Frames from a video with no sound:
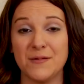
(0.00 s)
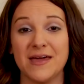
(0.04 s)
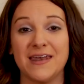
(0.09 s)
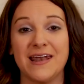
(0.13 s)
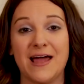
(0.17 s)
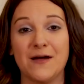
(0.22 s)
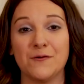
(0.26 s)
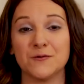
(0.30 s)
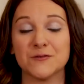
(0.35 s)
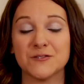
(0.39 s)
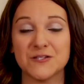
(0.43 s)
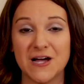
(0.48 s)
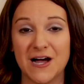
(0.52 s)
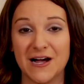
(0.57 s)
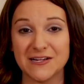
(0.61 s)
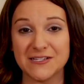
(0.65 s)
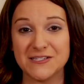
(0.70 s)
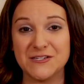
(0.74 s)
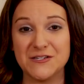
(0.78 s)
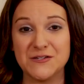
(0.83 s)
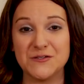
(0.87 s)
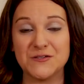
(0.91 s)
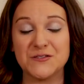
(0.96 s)
and I will talk
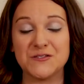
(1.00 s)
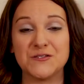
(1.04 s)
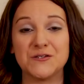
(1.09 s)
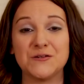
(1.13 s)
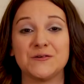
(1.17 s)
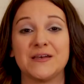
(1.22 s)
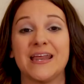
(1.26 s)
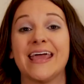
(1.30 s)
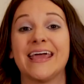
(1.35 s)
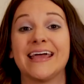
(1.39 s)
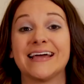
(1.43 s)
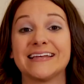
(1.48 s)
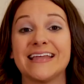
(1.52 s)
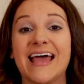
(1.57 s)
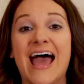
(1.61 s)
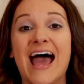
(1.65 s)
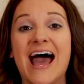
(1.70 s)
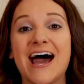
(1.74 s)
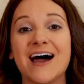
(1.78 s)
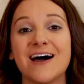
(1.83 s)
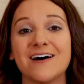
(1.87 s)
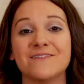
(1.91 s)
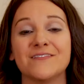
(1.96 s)
to you soon, and
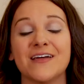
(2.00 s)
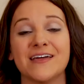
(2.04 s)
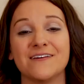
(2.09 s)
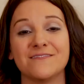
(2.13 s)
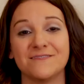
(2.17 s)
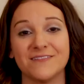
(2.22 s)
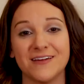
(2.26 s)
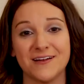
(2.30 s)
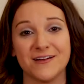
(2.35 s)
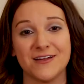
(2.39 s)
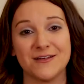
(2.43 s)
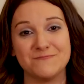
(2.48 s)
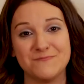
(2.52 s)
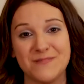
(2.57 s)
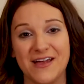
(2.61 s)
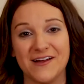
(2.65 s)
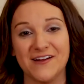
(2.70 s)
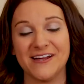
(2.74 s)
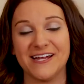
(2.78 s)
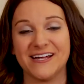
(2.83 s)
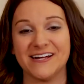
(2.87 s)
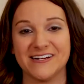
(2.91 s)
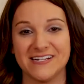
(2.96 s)
have a very
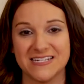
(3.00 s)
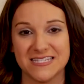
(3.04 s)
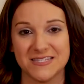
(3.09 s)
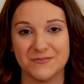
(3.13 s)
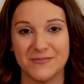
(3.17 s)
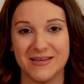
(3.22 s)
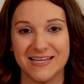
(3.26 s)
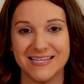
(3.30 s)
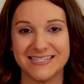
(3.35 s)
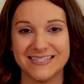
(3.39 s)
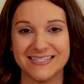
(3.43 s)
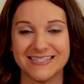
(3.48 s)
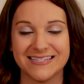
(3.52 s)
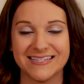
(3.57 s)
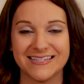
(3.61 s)
Merry Christmas.